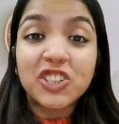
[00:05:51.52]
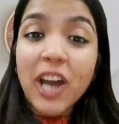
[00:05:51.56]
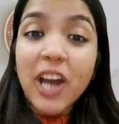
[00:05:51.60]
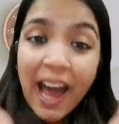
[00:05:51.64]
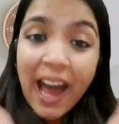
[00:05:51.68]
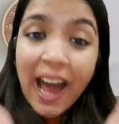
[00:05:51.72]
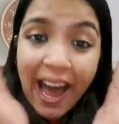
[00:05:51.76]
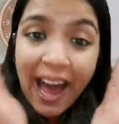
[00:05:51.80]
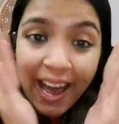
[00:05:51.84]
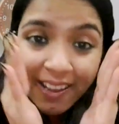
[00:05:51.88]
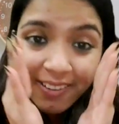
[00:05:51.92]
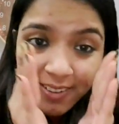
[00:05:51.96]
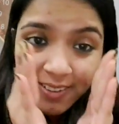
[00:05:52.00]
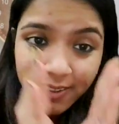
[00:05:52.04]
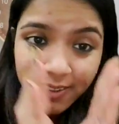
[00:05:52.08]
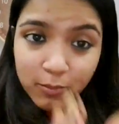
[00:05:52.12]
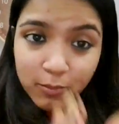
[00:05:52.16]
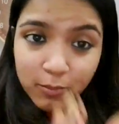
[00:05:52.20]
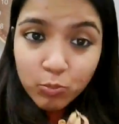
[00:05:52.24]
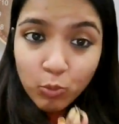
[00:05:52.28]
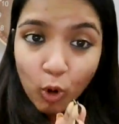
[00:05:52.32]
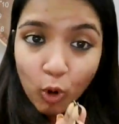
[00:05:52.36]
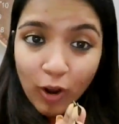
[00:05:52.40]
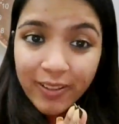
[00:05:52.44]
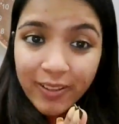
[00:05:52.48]
has a
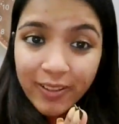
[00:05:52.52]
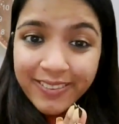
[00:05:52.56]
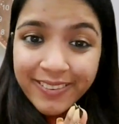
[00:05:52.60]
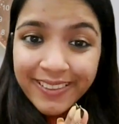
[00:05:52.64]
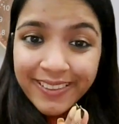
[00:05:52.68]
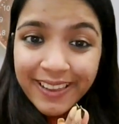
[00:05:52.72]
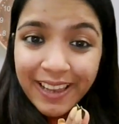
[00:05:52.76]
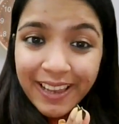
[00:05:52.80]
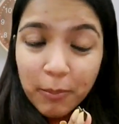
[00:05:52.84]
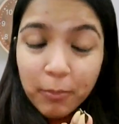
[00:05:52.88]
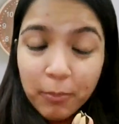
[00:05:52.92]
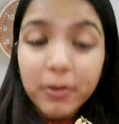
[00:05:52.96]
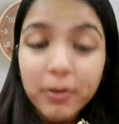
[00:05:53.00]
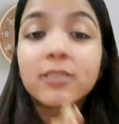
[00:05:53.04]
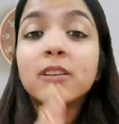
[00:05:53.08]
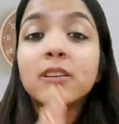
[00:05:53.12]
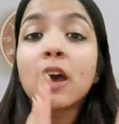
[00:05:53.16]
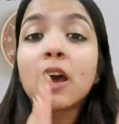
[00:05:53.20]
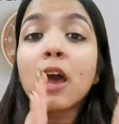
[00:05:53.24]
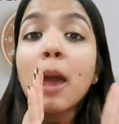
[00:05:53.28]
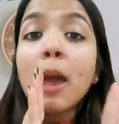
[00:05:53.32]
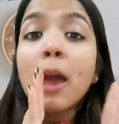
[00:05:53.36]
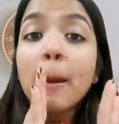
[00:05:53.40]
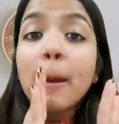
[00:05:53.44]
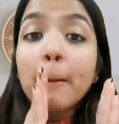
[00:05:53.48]
small syllabus,
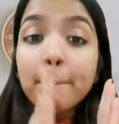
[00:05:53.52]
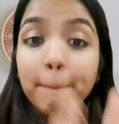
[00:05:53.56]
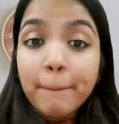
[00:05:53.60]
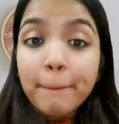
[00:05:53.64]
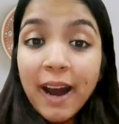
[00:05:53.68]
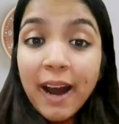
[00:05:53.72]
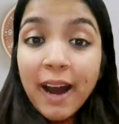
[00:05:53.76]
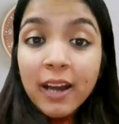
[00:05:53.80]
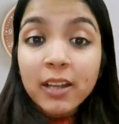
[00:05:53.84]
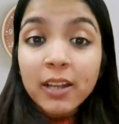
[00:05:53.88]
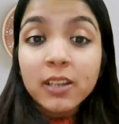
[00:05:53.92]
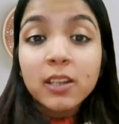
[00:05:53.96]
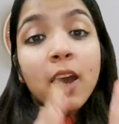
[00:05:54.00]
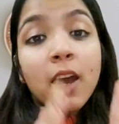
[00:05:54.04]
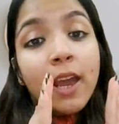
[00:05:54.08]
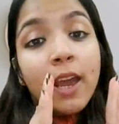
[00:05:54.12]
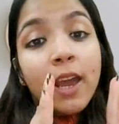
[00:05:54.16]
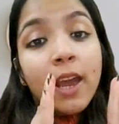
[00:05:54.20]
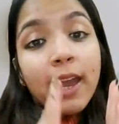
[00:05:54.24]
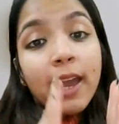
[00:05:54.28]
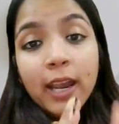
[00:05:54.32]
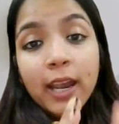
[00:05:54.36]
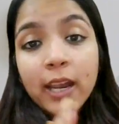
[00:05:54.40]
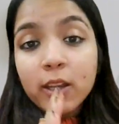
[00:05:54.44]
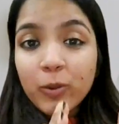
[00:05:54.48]
but
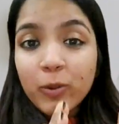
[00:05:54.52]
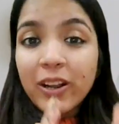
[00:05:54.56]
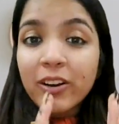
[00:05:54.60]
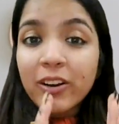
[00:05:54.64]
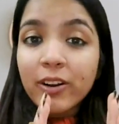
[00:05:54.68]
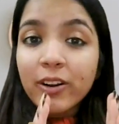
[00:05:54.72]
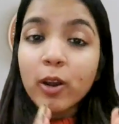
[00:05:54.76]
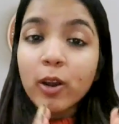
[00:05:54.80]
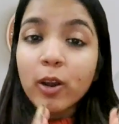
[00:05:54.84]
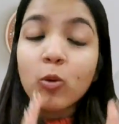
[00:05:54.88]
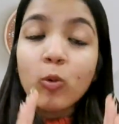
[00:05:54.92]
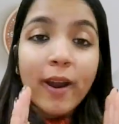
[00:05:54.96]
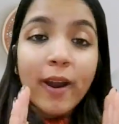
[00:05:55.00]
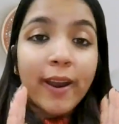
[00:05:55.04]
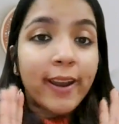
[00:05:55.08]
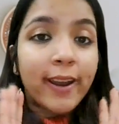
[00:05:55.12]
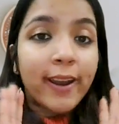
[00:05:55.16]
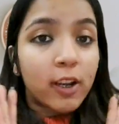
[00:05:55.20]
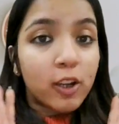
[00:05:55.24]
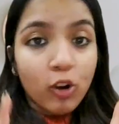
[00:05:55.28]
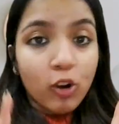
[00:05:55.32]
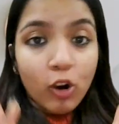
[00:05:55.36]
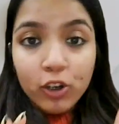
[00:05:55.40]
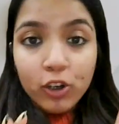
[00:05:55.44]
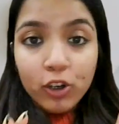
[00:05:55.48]
it will require
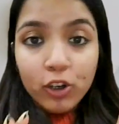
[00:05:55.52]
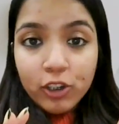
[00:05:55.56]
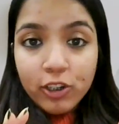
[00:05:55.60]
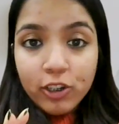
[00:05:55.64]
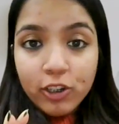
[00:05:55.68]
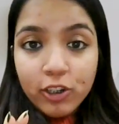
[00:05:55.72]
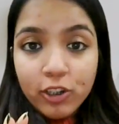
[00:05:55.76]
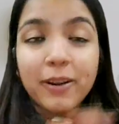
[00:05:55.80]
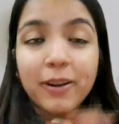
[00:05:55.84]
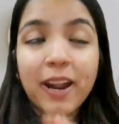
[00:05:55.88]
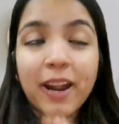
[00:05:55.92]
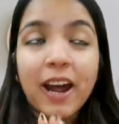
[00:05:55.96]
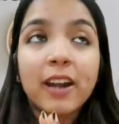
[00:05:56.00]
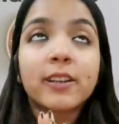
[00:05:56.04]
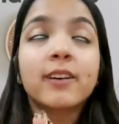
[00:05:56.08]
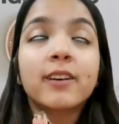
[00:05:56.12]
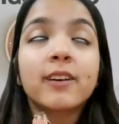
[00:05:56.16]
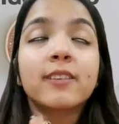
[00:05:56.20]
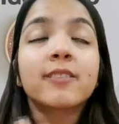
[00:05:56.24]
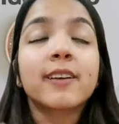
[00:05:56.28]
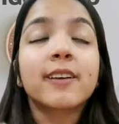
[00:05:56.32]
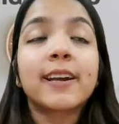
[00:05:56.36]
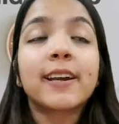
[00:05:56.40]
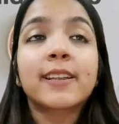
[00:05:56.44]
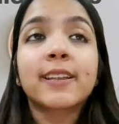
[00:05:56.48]
a lot of
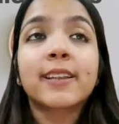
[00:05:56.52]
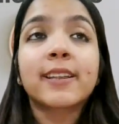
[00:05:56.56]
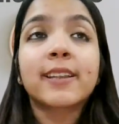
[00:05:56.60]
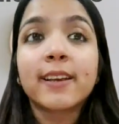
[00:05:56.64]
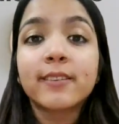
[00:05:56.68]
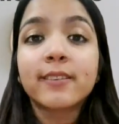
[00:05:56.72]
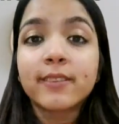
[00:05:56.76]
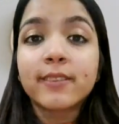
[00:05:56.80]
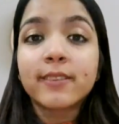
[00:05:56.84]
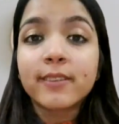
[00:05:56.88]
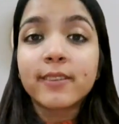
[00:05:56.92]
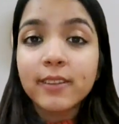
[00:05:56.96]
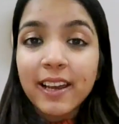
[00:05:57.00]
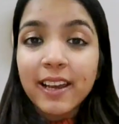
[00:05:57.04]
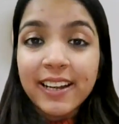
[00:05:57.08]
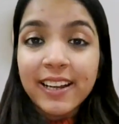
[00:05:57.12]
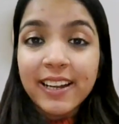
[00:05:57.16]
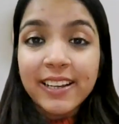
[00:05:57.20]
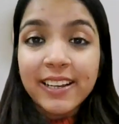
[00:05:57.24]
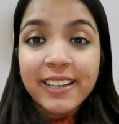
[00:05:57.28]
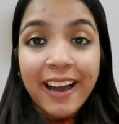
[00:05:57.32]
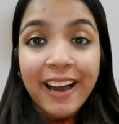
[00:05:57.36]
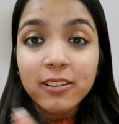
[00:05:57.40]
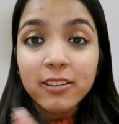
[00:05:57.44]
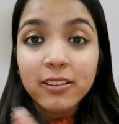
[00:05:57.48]
practice.
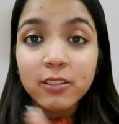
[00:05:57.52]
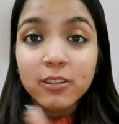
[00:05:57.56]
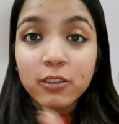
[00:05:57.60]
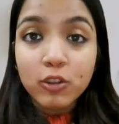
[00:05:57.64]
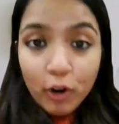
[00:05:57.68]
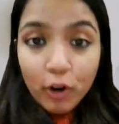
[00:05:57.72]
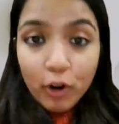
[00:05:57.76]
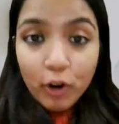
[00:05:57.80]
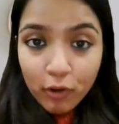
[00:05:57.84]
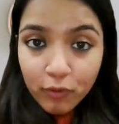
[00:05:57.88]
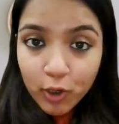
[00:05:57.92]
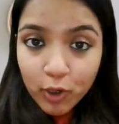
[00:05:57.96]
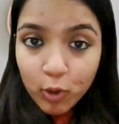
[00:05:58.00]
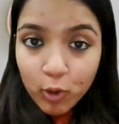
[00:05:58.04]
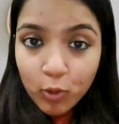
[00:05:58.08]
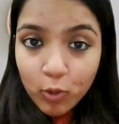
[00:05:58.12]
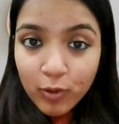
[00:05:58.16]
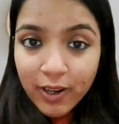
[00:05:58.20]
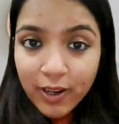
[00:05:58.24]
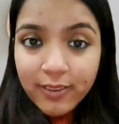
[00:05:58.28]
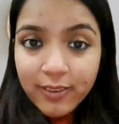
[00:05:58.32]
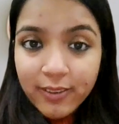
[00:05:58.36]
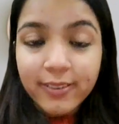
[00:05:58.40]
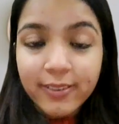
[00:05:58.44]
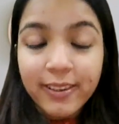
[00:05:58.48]
It has a lot of new
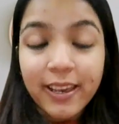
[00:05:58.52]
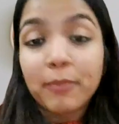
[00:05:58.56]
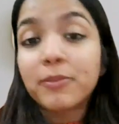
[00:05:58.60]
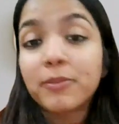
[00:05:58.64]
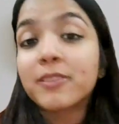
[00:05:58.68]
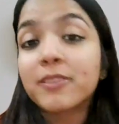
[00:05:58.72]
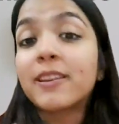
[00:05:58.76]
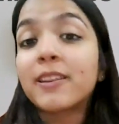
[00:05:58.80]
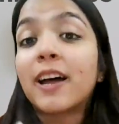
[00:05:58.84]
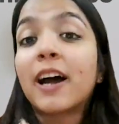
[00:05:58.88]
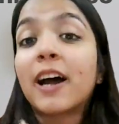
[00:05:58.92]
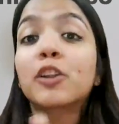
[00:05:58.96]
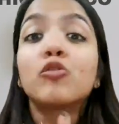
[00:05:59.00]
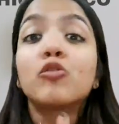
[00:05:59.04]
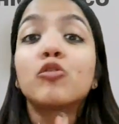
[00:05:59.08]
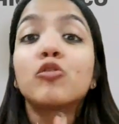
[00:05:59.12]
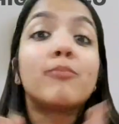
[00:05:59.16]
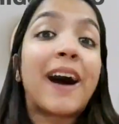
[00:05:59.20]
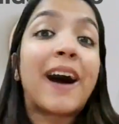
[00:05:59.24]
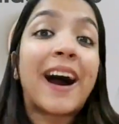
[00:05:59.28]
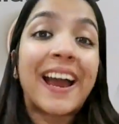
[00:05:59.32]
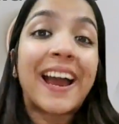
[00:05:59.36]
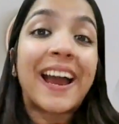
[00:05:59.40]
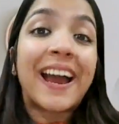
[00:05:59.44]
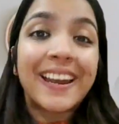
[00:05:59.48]
concepts that you
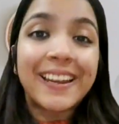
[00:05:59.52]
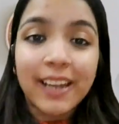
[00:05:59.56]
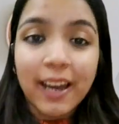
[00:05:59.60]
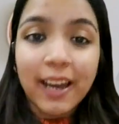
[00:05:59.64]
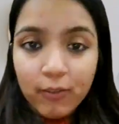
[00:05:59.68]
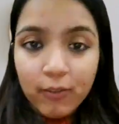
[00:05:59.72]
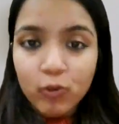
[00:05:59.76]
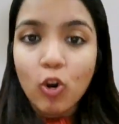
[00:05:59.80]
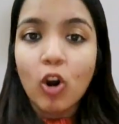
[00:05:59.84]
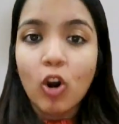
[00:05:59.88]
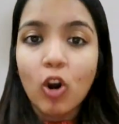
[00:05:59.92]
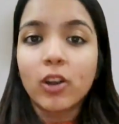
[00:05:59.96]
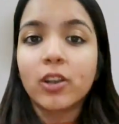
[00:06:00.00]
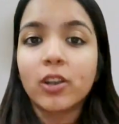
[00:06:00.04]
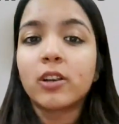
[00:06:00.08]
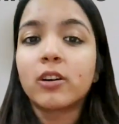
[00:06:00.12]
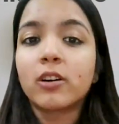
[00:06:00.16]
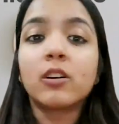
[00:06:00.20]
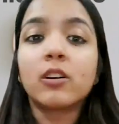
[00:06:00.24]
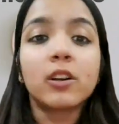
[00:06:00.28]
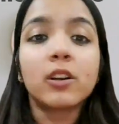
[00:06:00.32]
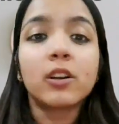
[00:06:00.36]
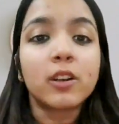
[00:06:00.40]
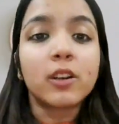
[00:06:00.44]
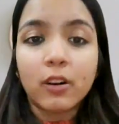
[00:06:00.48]
might have not
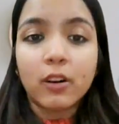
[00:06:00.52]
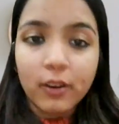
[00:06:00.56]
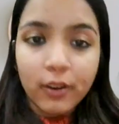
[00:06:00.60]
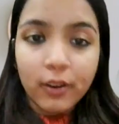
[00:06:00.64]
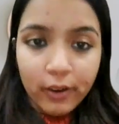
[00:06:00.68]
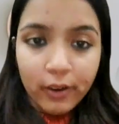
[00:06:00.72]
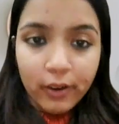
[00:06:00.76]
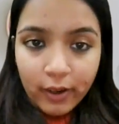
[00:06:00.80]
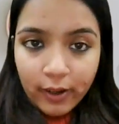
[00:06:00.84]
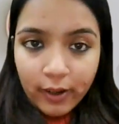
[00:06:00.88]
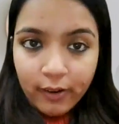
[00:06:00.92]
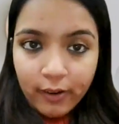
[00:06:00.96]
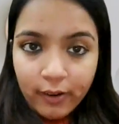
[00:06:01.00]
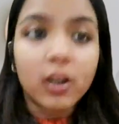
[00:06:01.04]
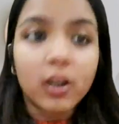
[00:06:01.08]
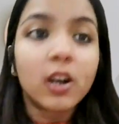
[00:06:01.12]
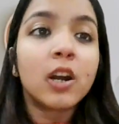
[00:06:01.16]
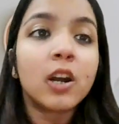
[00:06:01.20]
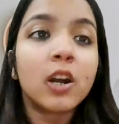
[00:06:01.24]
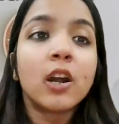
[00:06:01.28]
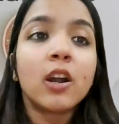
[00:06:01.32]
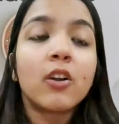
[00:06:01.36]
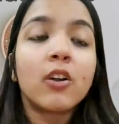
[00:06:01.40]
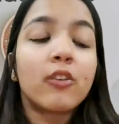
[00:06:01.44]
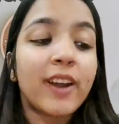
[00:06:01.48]
heard earlier,
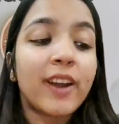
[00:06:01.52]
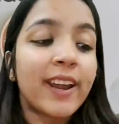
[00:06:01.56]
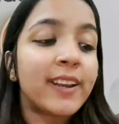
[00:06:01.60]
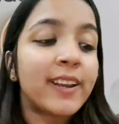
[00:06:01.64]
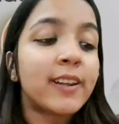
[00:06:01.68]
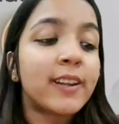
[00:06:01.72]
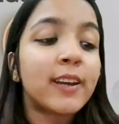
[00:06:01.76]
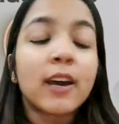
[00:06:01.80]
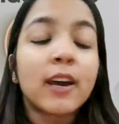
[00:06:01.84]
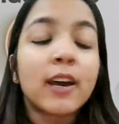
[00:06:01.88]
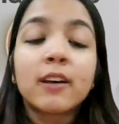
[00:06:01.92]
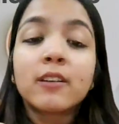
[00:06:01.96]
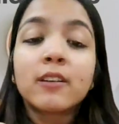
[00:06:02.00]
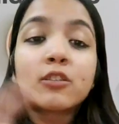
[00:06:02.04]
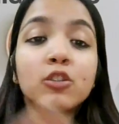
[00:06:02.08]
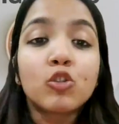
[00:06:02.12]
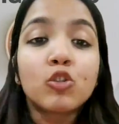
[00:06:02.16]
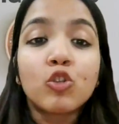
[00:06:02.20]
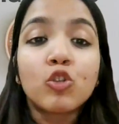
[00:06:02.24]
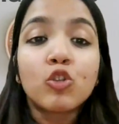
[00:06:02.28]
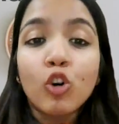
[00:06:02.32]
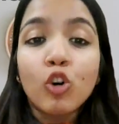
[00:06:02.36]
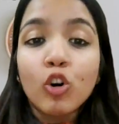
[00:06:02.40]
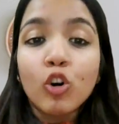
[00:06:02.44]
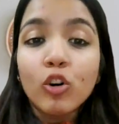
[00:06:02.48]
right?
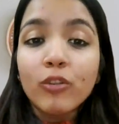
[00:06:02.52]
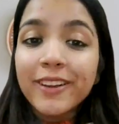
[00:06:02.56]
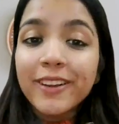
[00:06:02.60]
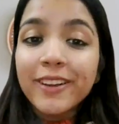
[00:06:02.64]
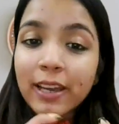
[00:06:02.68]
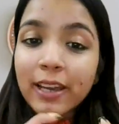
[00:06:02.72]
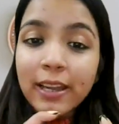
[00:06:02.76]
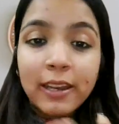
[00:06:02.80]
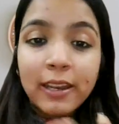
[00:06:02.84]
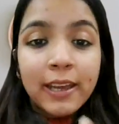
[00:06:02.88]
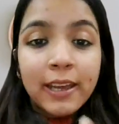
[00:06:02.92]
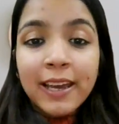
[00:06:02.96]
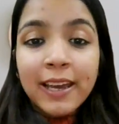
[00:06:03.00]
So go with the